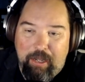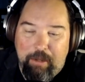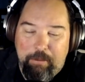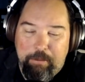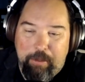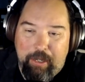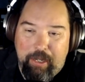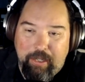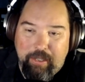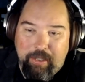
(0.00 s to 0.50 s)

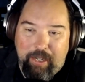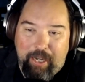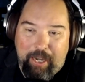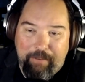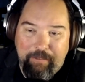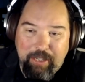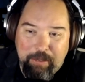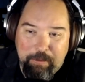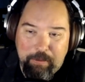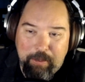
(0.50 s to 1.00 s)
But
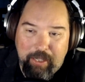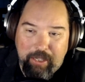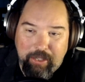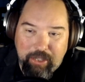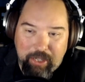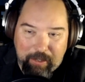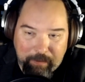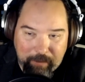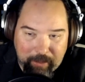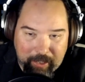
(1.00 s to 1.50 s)
having someone like
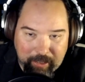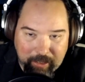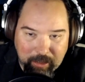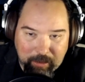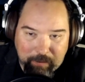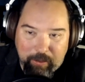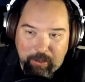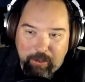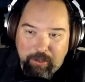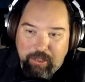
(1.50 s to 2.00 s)
Jennifer
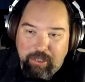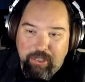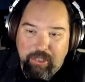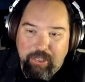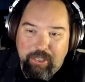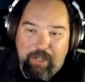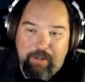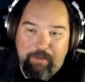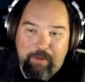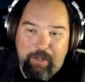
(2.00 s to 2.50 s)
Ellis, folks, this is
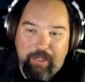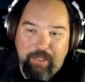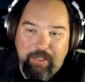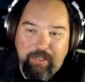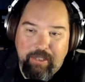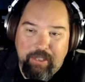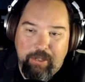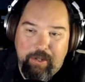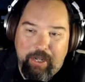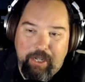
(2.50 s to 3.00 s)
Jennifer Ellis,
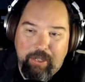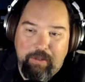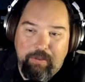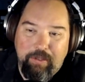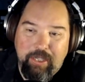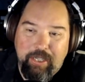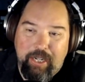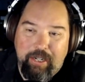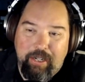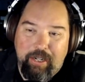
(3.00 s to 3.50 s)
the Director of
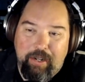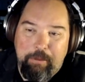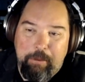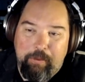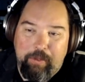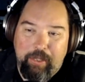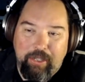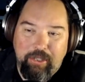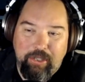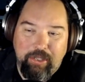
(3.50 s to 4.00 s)
State Government
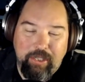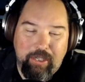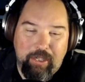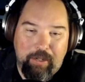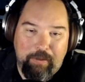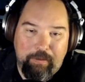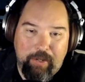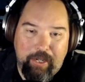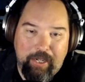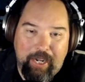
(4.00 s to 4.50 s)
Relations at
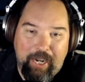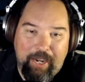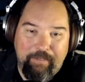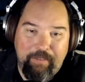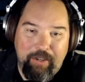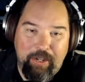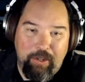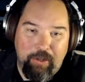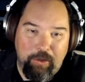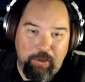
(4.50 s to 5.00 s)
All4Ed.
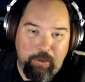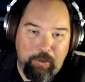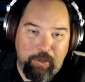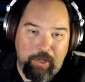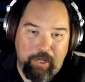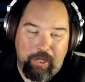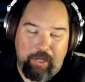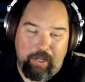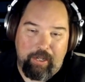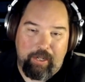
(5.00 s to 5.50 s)
Having you
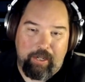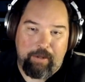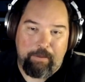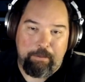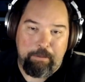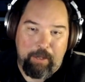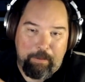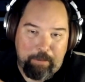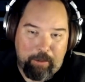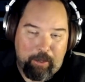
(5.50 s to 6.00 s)
uh,
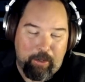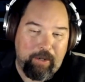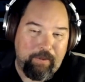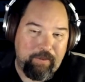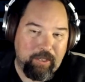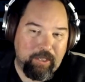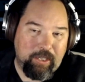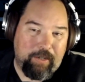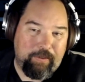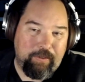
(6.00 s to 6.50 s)
be a part of
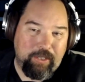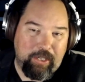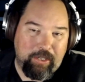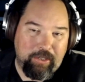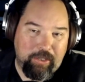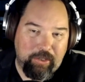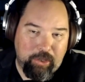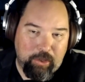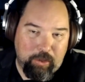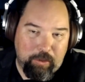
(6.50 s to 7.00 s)
this
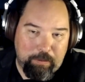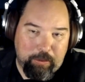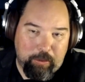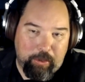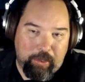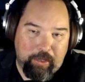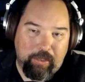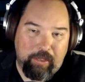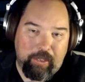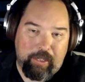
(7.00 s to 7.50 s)
conversation is so
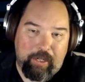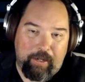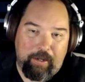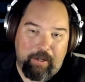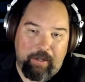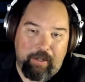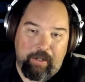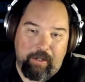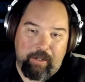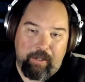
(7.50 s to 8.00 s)
important, and
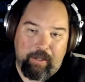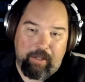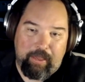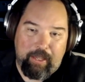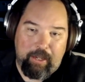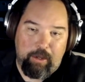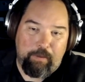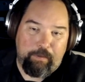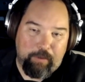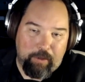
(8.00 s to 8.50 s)
I and I
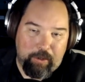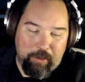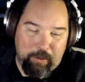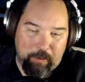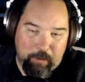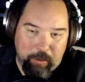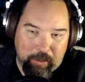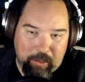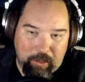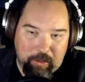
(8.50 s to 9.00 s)
thank you for all the
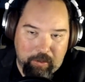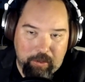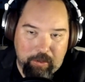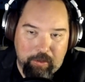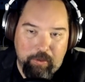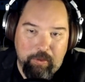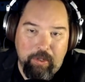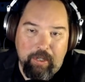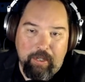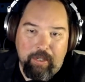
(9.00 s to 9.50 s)
work that you
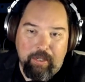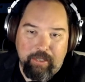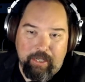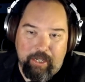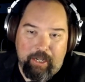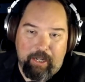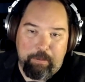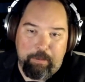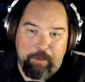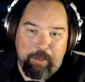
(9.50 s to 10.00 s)
do to
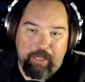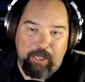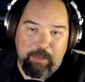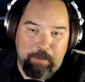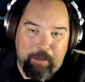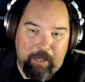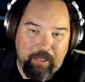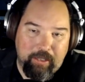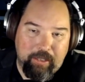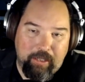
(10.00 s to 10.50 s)
help with these
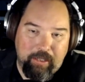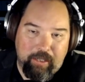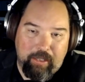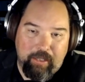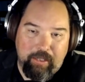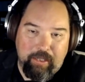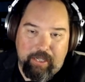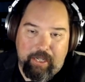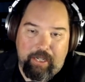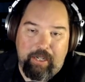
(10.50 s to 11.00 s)
policies on the
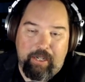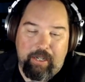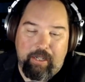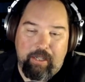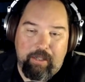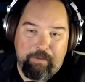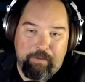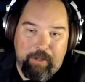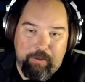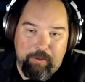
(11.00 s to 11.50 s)
state and on
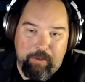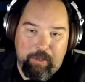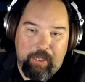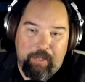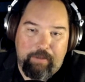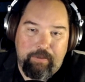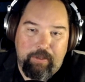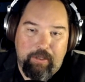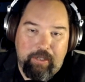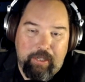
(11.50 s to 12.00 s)
the federal
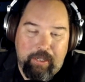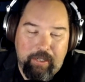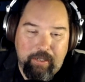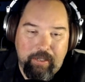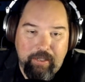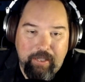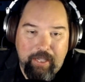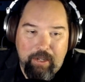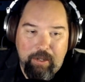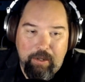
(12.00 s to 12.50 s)
level.
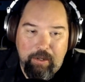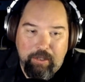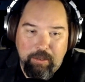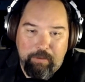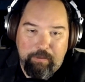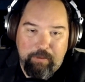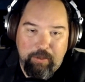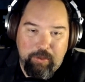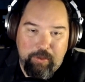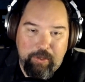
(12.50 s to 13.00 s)
And thank you
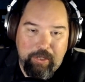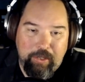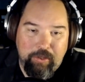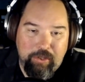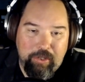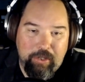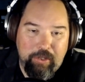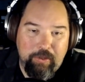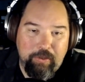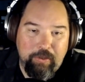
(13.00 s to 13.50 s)
also for joining the
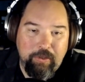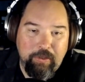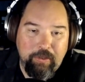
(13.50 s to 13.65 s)
show.